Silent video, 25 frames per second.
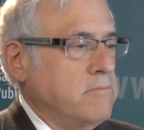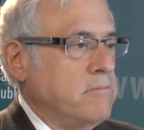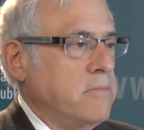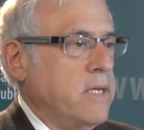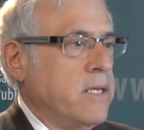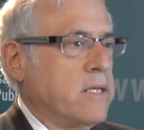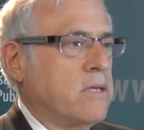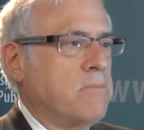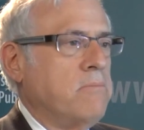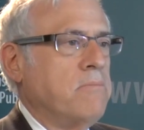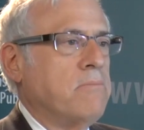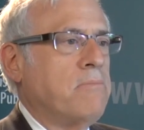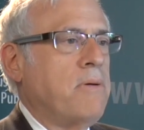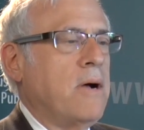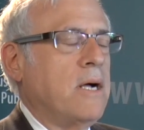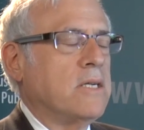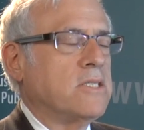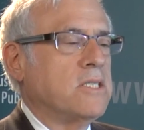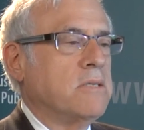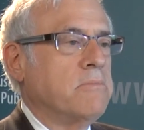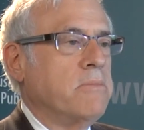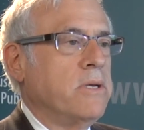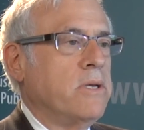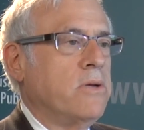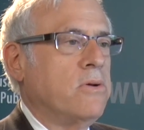it
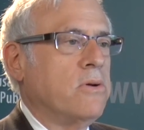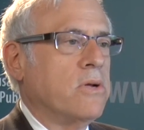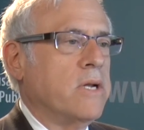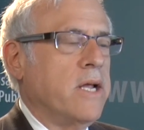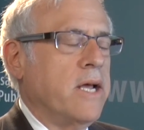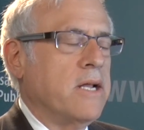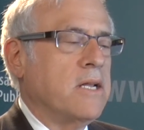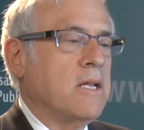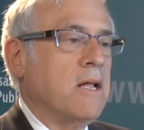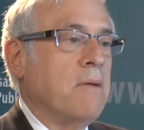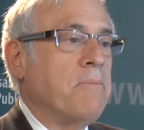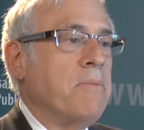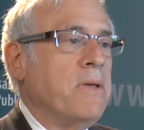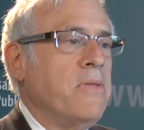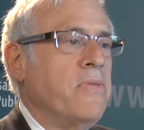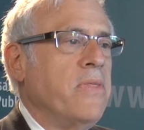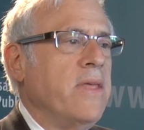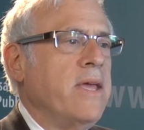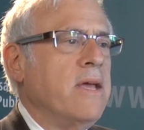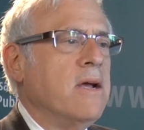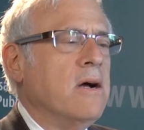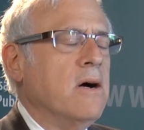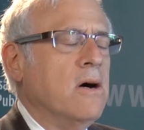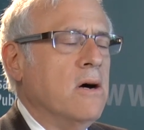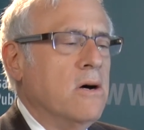possibly could end up in
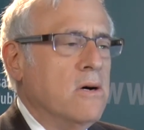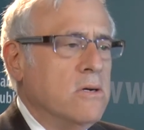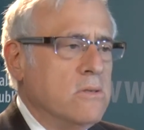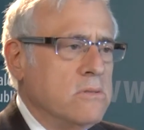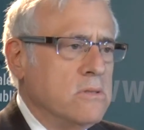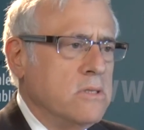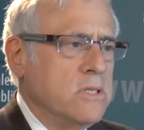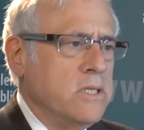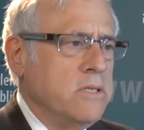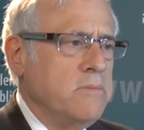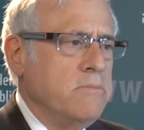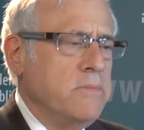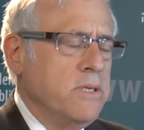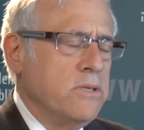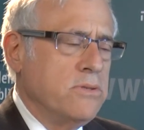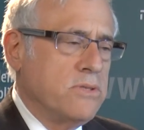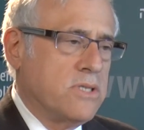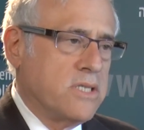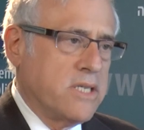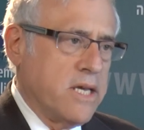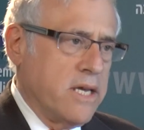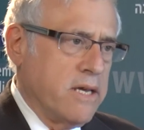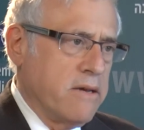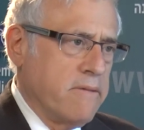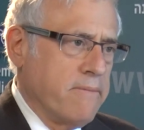the only
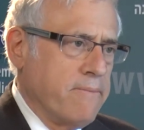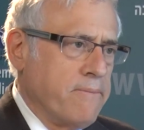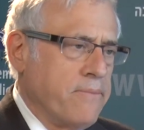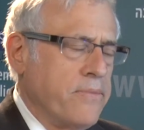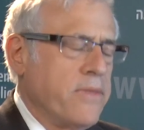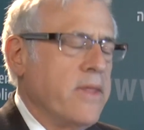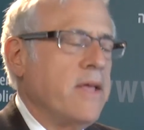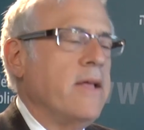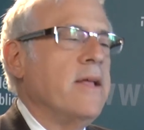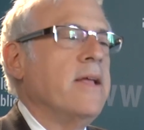museum